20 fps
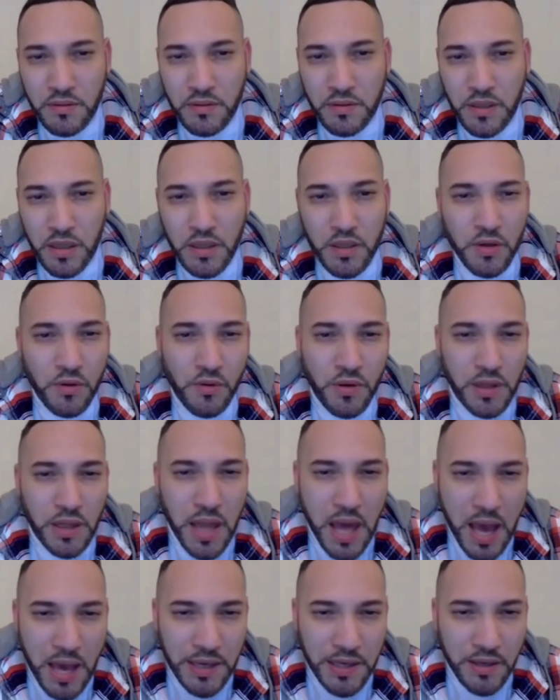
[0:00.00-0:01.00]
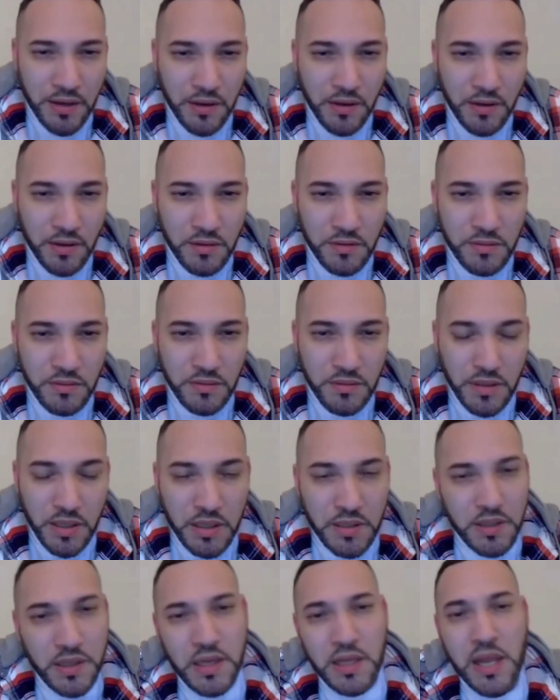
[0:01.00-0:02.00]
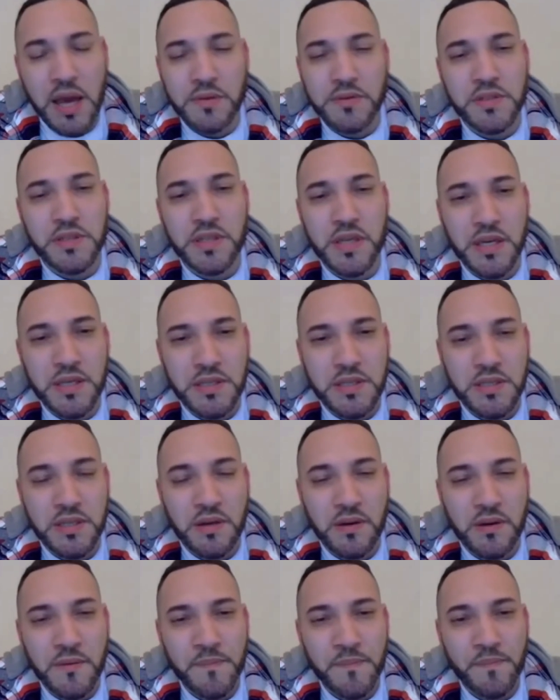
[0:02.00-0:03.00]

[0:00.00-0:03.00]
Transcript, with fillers: that you're a liar and a clout chaser.